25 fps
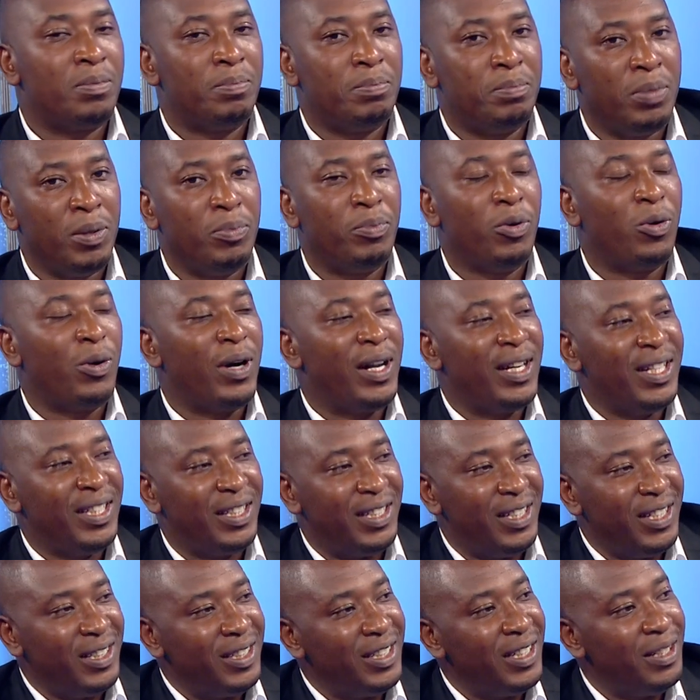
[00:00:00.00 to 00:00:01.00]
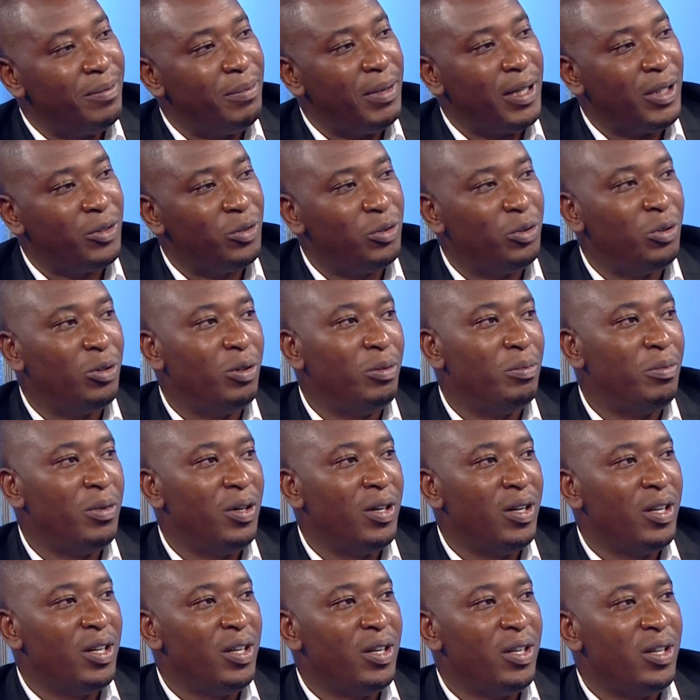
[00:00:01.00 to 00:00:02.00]
people were retreating back to home.
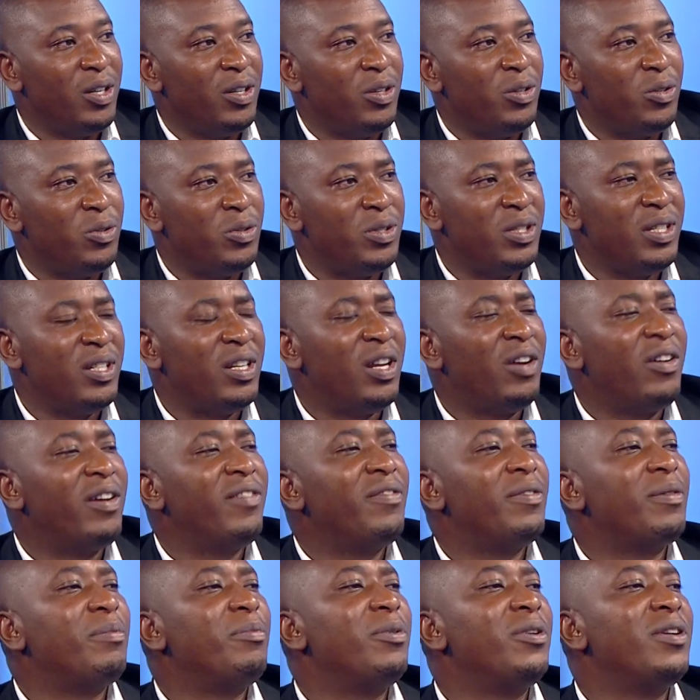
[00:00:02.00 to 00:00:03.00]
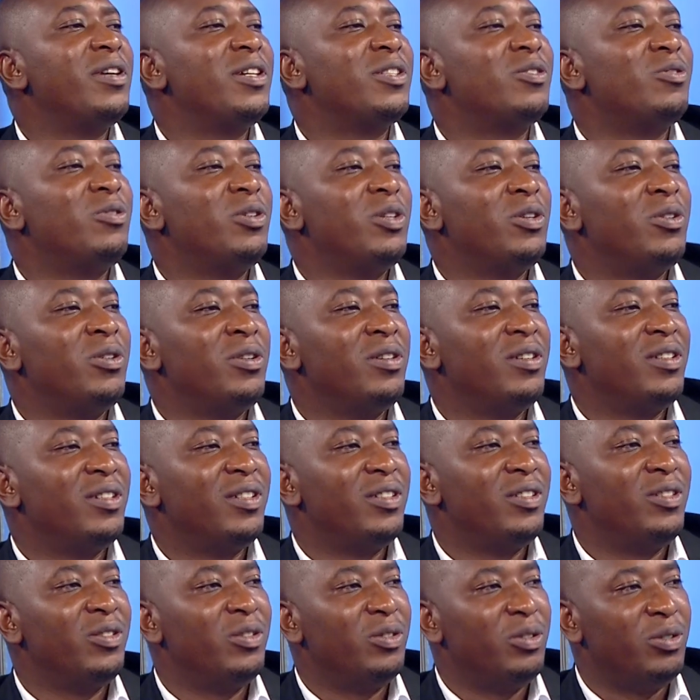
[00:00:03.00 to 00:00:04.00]
You see now everybody is going,
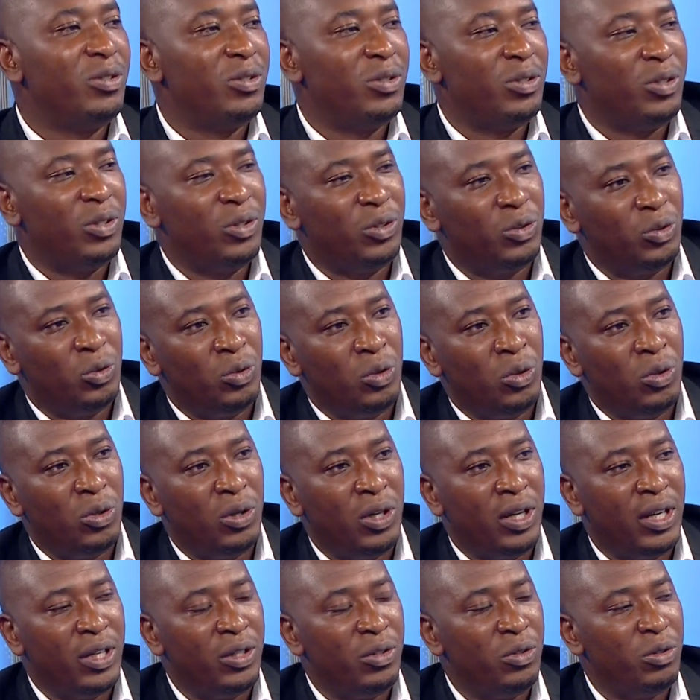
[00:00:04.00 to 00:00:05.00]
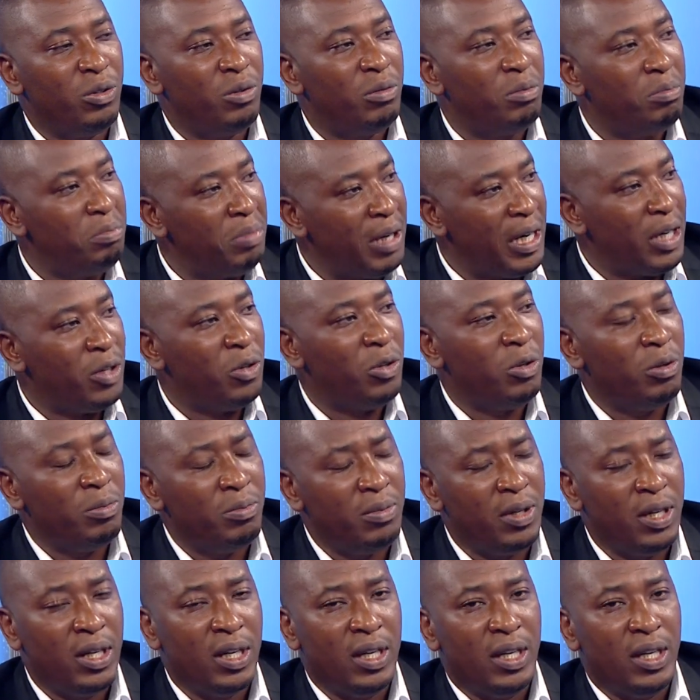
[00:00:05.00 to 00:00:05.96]
you know, back home.